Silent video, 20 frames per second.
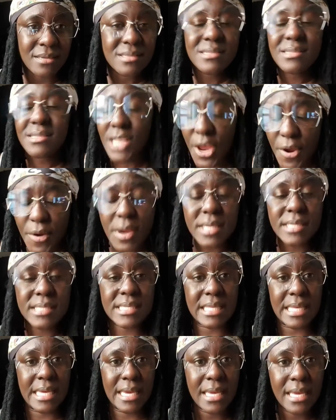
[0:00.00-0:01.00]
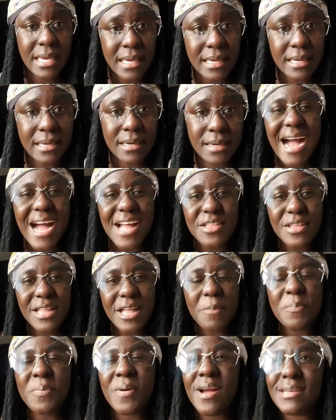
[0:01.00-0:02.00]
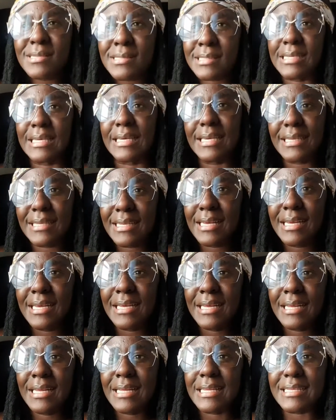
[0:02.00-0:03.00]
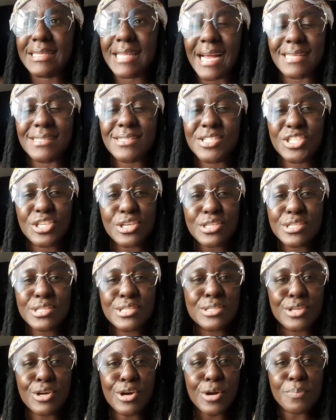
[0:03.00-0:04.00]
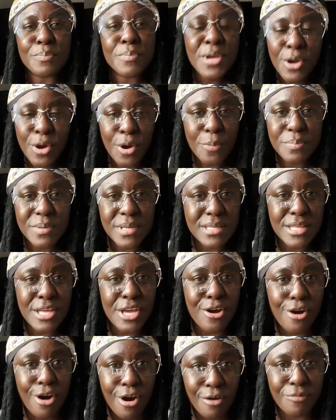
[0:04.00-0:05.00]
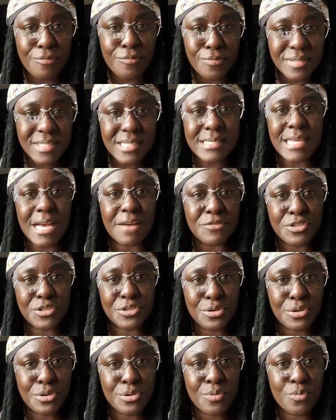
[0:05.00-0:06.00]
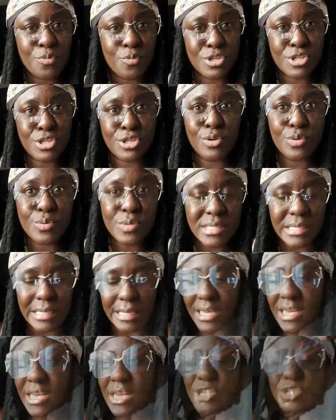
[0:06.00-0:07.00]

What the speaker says: Seriously, another person that just got me completely off this afternoon was Lucy.